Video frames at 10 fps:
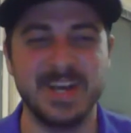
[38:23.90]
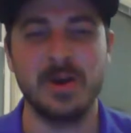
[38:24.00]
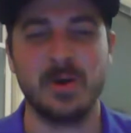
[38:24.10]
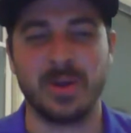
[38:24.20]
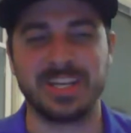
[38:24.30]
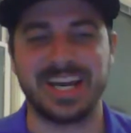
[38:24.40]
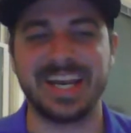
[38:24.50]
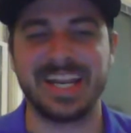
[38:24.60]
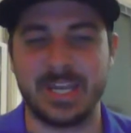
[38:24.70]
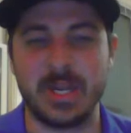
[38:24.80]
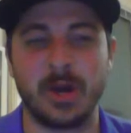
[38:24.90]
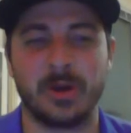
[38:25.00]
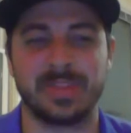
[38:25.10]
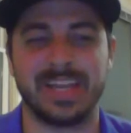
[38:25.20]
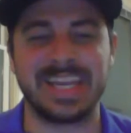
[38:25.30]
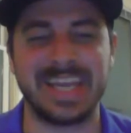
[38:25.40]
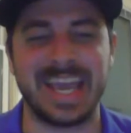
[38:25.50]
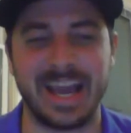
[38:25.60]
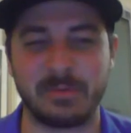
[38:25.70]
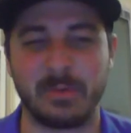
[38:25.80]
Which I didn't know that he
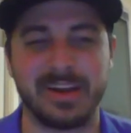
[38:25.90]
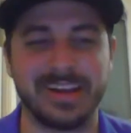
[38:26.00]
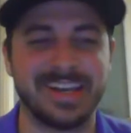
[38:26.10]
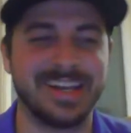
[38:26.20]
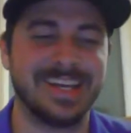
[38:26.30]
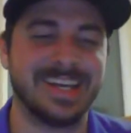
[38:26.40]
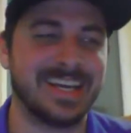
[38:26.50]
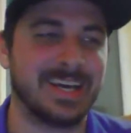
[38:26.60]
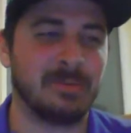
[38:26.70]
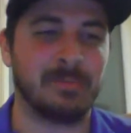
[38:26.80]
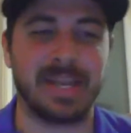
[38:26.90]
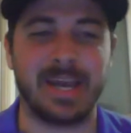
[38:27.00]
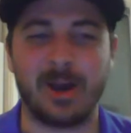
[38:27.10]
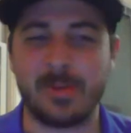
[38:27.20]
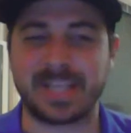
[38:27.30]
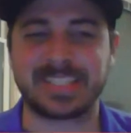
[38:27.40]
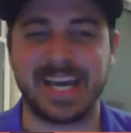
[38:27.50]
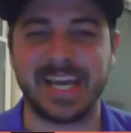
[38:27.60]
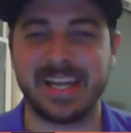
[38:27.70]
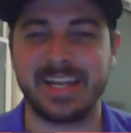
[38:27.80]
had one, but now I'm
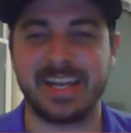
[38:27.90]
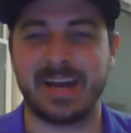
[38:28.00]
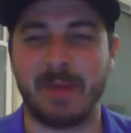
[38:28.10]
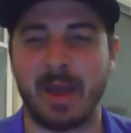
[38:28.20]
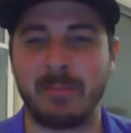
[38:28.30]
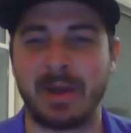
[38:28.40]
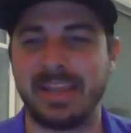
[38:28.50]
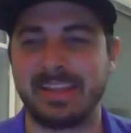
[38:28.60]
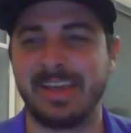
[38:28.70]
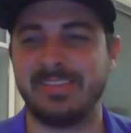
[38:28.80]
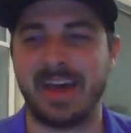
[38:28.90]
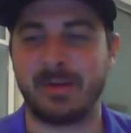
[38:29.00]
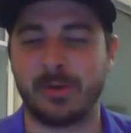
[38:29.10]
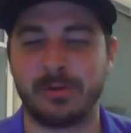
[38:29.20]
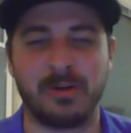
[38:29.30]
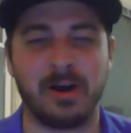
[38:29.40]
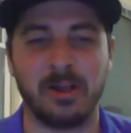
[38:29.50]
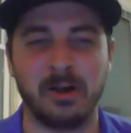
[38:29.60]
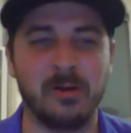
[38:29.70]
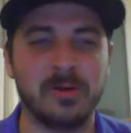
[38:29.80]
excited, and I might give that one a
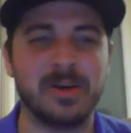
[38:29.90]
follow.